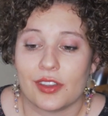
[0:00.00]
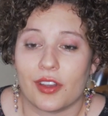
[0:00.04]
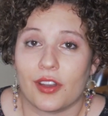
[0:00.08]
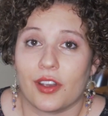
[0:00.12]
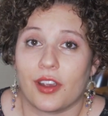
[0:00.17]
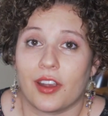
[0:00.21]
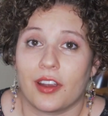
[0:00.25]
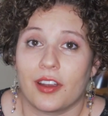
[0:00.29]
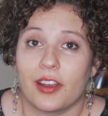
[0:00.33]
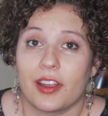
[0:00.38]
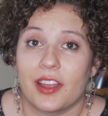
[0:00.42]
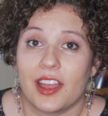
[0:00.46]

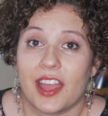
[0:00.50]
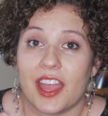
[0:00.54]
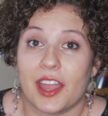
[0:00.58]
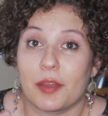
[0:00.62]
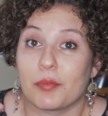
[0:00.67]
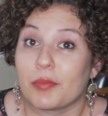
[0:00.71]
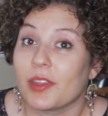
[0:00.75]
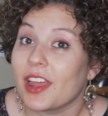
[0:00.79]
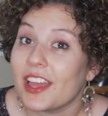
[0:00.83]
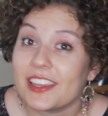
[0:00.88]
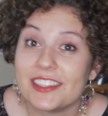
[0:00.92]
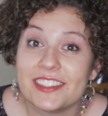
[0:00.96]
are a
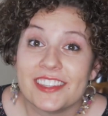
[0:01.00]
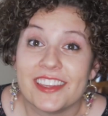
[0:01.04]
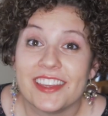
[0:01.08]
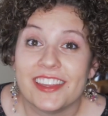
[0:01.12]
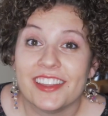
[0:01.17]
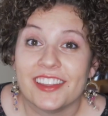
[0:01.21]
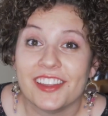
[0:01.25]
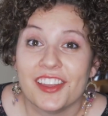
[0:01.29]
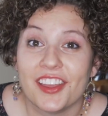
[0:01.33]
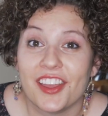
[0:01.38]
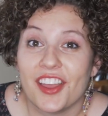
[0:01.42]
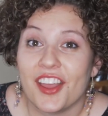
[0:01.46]

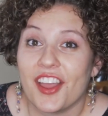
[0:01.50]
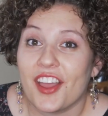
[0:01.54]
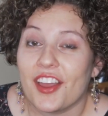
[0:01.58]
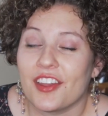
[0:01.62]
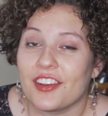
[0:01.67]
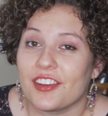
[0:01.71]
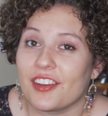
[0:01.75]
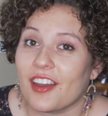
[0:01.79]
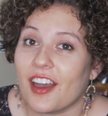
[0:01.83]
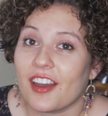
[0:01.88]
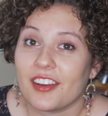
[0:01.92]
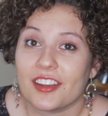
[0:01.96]
blessing,
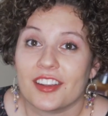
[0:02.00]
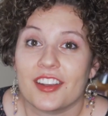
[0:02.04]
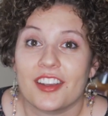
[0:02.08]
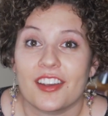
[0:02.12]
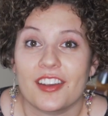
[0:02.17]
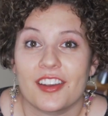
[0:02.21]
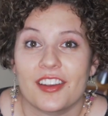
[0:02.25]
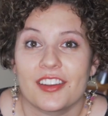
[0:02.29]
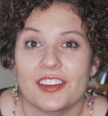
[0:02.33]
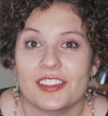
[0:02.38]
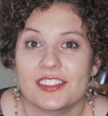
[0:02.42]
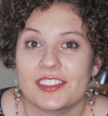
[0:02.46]
not a
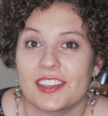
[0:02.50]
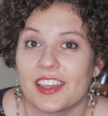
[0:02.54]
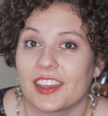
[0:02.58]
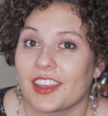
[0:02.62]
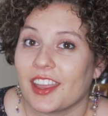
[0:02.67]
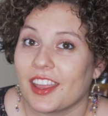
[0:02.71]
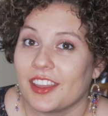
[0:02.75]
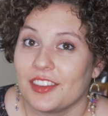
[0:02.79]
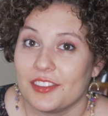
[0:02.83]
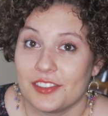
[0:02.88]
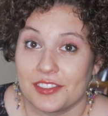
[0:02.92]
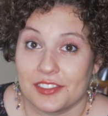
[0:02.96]
curse like
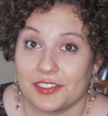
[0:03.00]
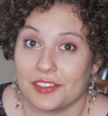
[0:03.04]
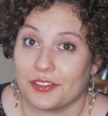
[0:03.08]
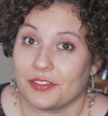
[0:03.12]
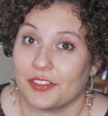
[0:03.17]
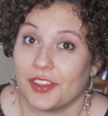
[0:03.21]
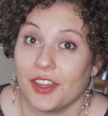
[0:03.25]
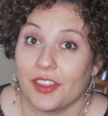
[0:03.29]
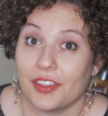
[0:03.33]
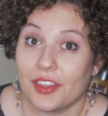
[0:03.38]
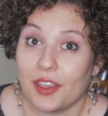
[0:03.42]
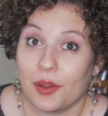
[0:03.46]
I used to
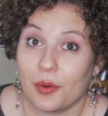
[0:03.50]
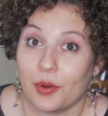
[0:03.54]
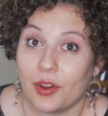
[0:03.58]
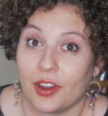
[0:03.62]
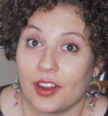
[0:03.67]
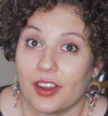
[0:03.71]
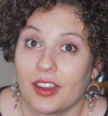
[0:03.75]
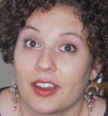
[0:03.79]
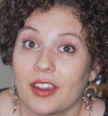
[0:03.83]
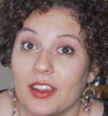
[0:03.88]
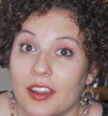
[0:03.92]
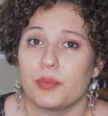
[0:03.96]
feel they
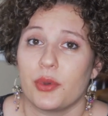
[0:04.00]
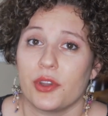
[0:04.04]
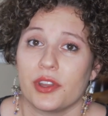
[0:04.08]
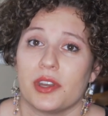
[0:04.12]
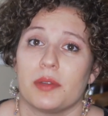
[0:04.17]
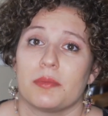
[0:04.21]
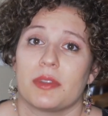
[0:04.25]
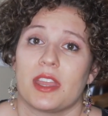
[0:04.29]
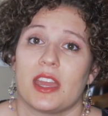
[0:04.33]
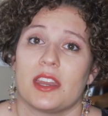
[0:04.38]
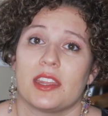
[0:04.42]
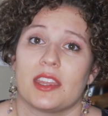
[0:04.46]
were. The point
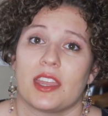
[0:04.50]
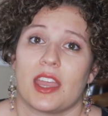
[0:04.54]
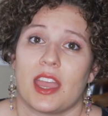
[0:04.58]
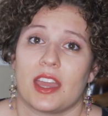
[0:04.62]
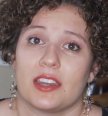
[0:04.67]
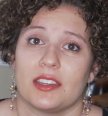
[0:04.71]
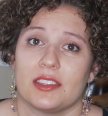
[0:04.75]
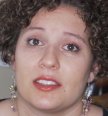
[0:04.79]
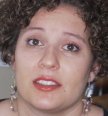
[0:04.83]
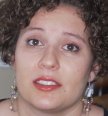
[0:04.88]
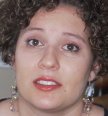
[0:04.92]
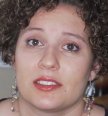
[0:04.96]
I'm getting
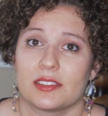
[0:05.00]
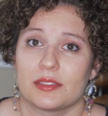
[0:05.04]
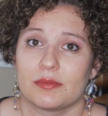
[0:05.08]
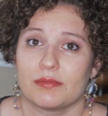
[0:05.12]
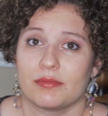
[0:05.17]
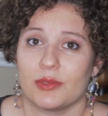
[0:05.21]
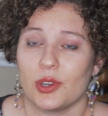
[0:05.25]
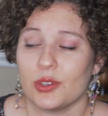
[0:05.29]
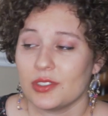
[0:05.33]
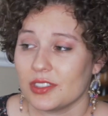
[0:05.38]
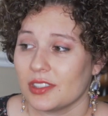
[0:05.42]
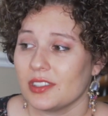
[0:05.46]
at is
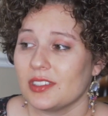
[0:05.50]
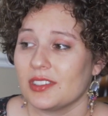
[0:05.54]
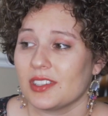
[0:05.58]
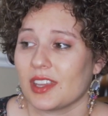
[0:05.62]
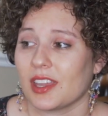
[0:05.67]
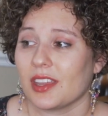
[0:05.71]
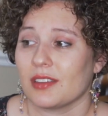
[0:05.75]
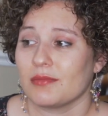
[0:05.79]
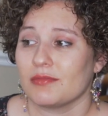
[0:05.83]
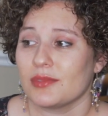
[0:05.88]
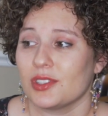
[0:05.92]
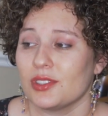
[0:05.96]
most of the
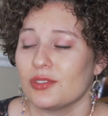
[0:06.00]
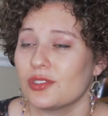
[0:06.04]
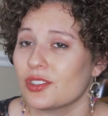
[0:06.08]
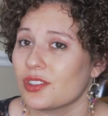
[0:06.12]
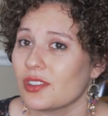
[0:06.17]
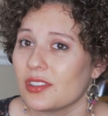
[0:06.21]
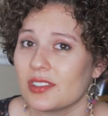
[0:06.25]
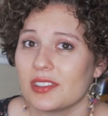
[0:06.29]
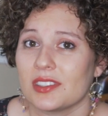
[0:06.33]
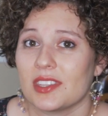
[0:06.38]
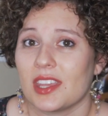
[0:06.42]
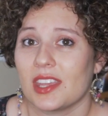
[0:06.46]
time you
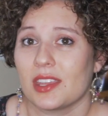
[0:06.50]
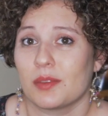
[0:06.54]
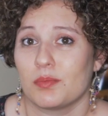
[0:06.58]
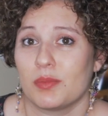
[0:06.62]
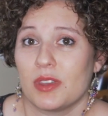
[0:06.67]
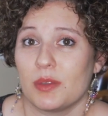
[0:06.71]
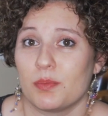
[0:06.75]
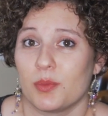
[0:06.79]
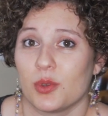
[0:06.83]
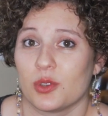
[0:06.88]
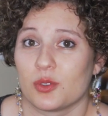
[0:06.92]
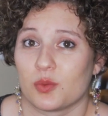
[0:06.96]
shouldn't take
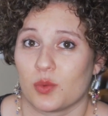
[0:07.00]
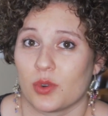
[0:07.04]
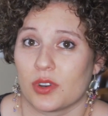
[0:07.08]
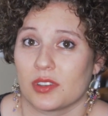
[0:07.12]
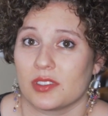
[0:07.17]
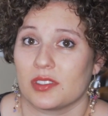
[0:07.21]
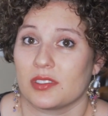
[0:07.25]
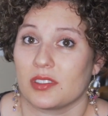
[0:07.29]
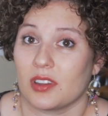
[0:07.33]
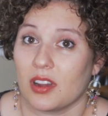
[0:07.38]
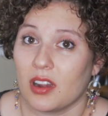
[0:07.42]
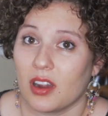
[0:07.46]
people's
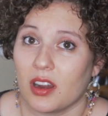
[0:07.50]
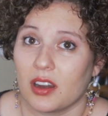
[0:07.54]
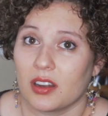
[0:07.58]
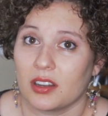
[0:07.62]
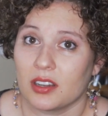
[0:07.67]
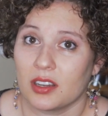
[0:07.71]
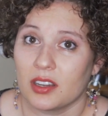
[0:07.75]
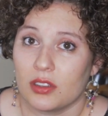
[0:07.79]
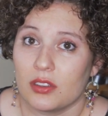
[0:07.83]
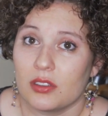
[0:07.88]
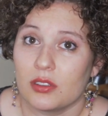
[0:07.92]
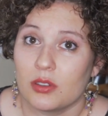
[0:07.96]
words to heart.
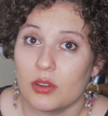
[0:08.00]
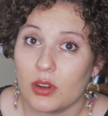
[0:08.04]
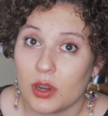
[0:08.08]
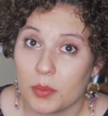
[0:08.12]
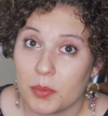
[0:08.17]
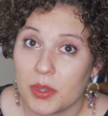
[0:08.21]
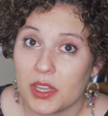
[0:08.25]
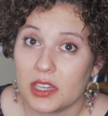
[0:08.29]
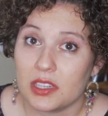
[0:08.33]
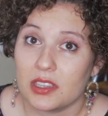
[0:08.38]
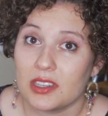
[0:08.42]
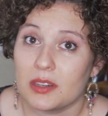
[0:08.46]
Your
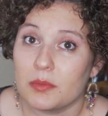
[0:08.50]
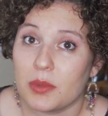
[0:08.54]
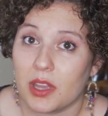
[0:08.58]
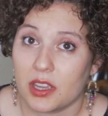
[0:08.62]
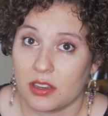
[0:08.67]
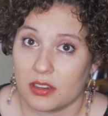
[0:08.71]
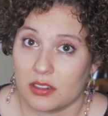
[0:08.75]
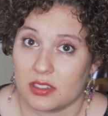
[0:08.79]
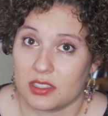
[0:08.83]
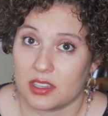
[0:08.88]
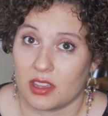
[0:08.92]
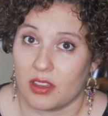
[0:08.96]
opinion about
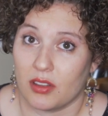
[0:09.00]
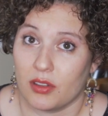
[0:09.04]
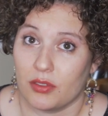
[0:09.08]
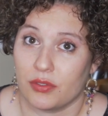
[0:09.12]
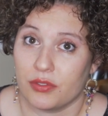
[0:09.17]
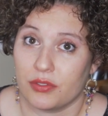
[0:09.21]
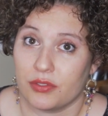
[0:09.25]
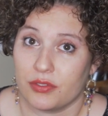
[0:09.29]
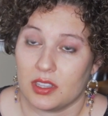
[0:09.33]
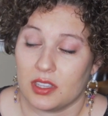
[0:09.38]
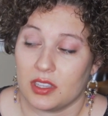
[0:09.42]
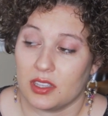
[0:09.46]

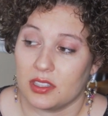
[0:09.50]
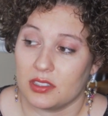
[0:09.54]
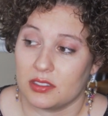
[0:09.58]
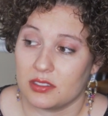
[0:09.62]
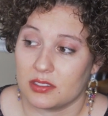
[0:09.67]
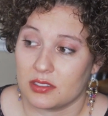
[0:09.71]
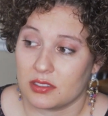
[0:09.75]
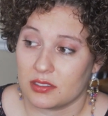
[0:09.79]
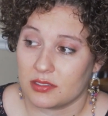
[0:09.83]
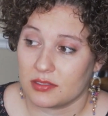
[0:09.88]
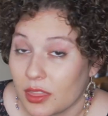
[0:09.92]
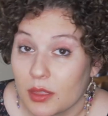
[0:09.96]
yourself
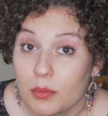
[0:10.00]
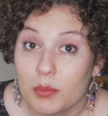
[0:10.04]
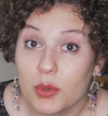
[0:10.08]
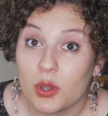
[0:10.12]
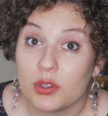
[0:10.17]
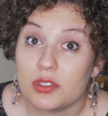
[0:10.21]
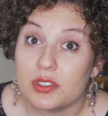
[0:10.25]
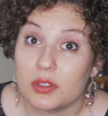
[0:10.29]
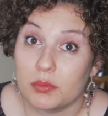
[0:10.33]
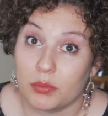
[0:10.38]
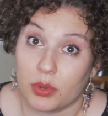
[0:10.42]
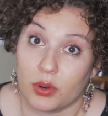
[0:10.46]
is the
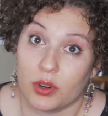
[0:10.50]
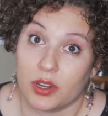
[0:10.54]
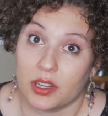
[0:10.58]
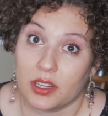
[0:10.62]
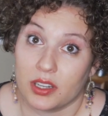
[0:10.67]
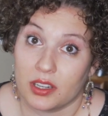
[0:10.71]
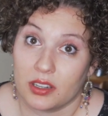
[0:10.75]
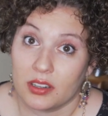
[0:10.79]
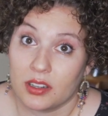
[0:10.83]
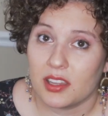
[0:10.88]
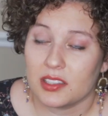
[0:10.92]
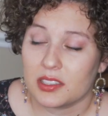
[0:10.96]
most
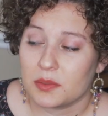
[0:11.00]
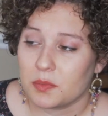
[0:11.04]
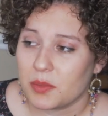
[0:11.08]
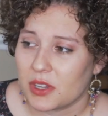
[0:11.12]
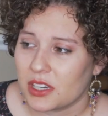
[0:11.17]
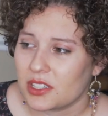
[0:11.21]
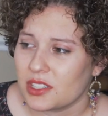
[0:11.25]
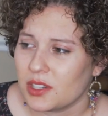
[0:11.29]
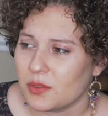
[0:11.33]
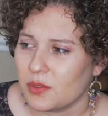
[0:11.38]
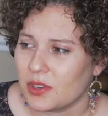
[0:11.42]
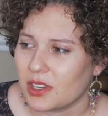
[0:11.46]
important,
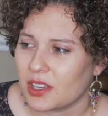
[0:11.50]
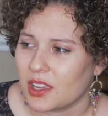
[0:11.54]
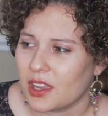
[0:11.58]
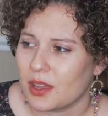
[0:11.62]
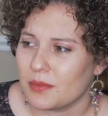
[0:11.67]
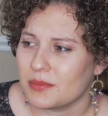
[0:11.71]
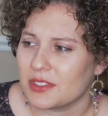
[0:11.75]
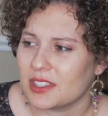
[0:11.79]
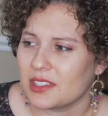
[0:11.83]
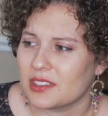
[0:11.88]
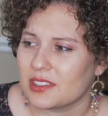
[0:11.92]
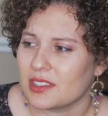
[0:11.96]
especially when it
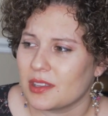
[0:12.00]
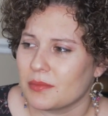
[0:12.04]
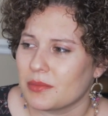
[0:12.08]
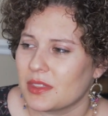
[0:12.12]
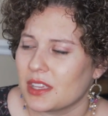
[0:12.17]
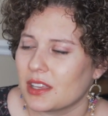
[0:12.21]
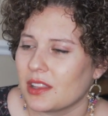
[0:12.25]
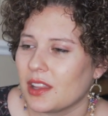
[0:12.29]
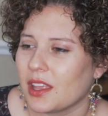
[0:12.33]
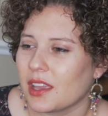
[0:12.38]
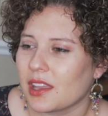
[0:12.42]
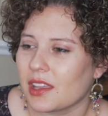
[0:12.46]
comes to
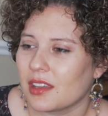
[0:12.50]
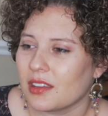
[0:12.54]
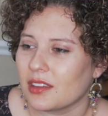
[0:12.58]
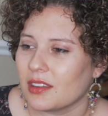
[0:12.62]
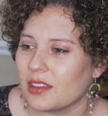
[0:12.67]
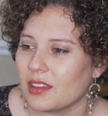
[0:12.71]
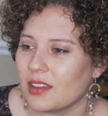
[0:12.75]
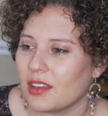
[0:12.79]
something like